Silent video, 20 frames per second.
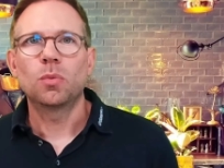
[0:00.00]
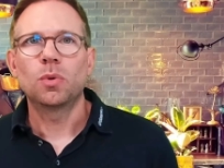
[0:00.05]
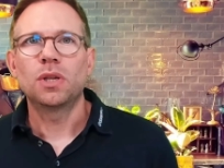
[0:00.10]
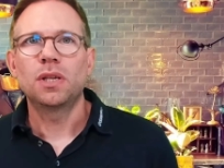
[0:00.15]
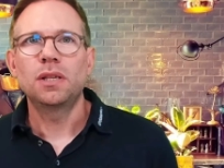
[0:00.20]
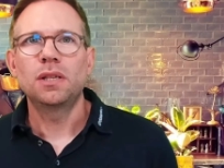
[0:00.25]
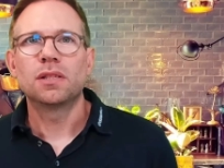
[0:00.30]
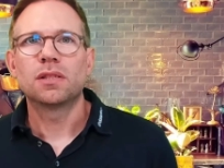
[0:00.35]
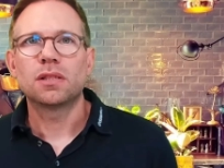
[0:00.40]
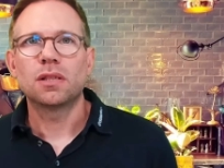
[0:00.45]

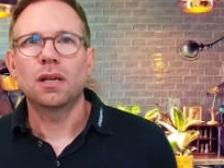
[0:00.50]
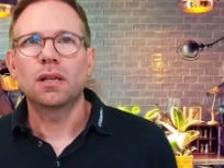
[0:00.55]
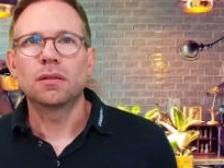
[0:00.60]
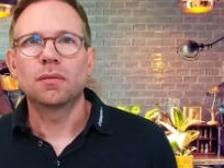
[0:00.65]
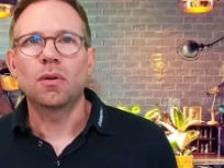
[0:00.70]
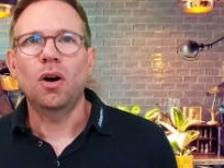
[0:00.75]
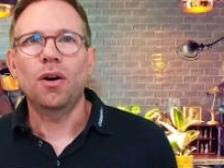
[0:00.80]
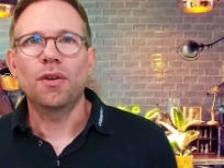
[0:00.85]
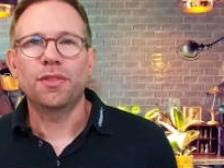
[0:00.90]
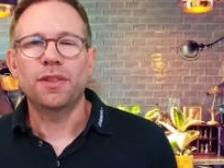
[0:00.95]
he's
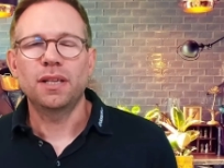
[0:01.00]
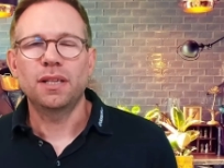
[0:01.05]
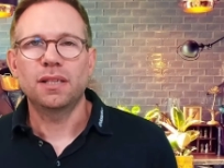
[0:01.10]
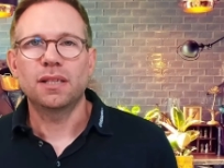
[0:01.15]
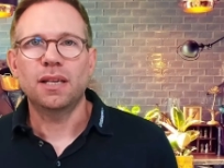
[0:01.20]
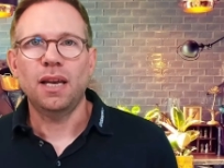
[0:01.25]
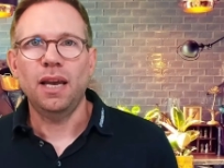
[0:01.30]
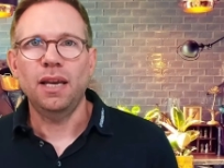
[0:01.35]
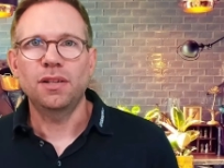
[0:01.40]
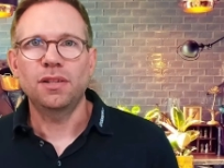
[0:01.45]

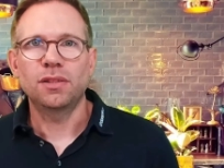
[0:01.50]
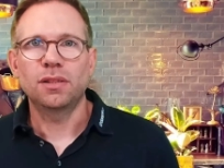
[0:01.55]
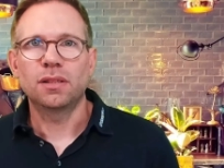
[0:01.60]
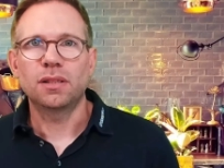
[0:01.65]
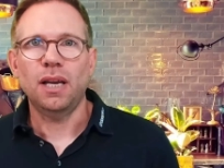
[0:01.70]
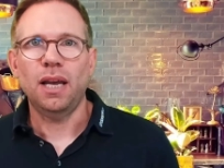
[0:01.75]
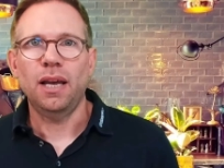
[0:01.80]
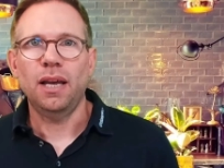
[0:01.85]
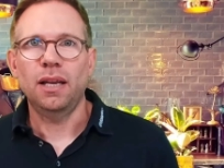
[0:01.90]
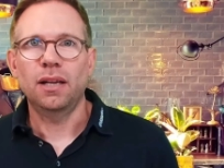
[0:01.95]

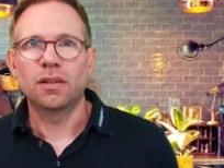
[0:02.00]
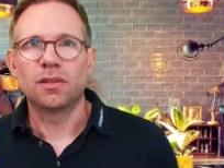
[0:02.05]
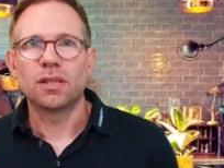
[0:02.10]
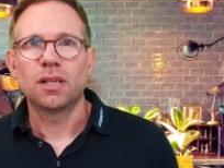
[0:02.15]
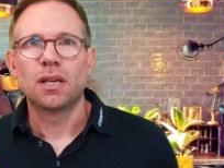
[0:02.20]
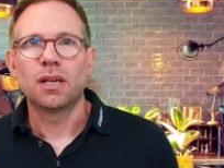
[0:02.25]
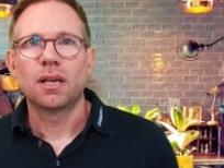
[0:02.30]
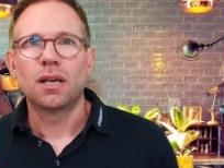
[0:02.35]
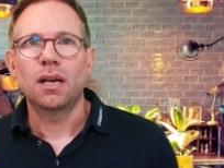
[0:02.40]
authenticated, and